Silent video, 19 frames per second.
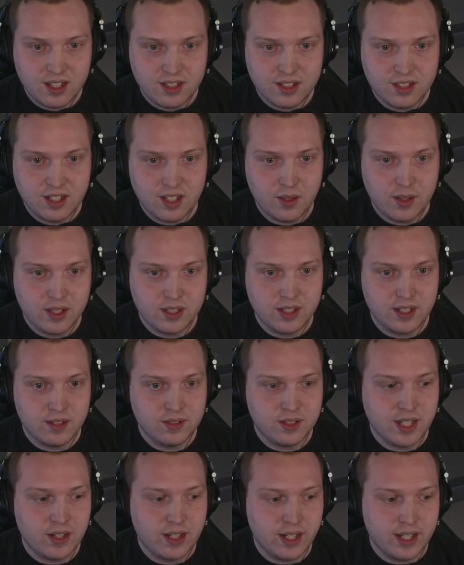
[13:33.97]
Slow
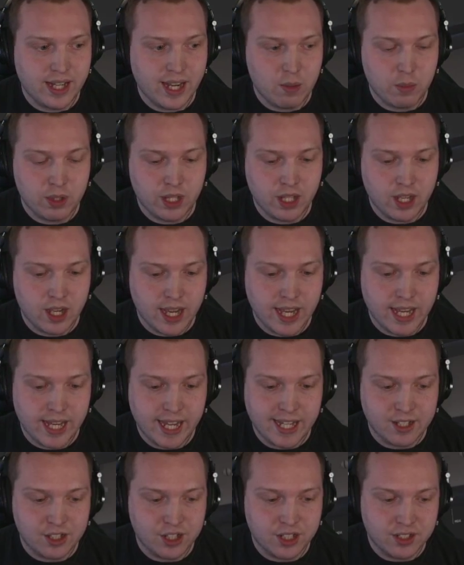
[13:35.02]
ourselves down here. Again, we're in the
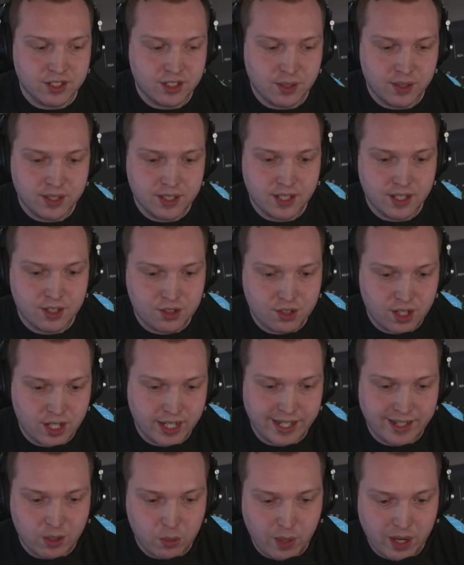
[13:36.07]
IE engine, so it's going to try
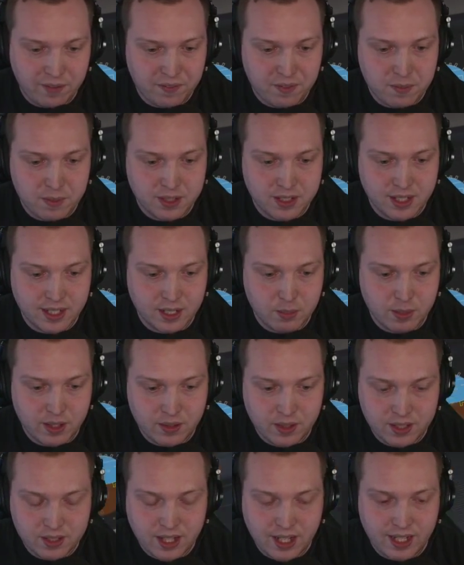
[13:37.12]
and get away from us a little bit
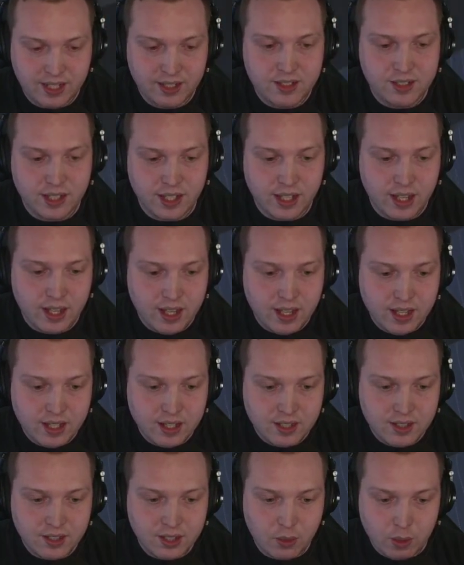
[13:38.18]
on the taxi.
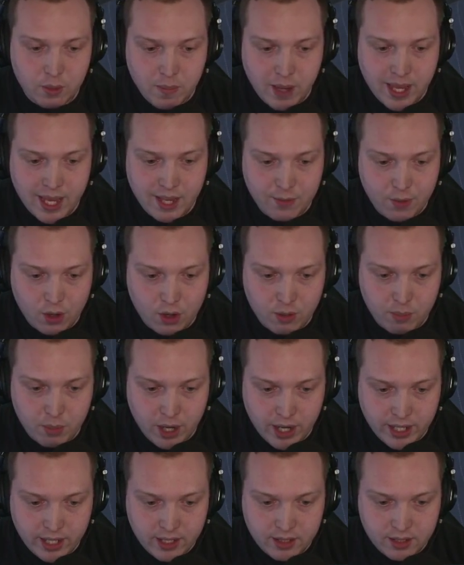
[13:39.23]
So we may have hot
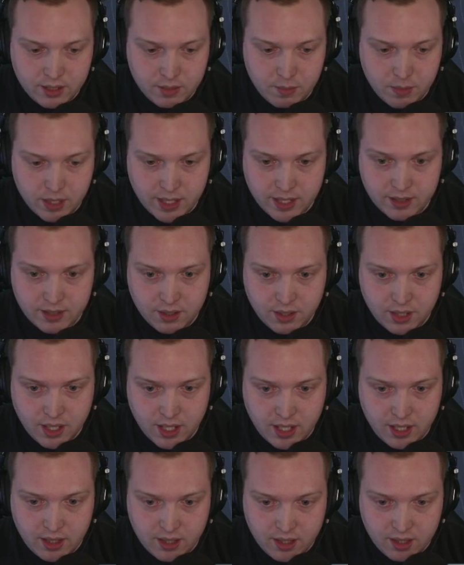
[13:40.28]
brakes, but that's
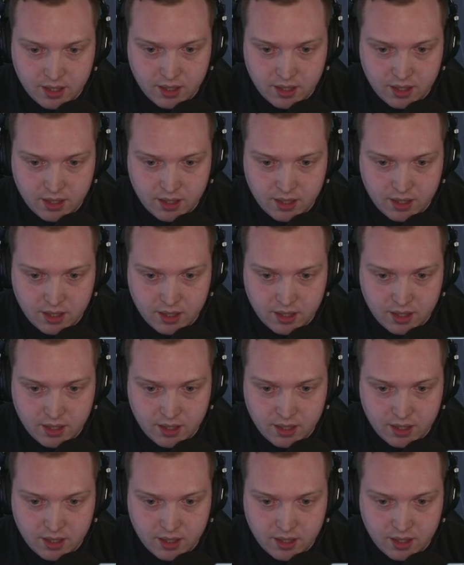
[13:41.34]
okay.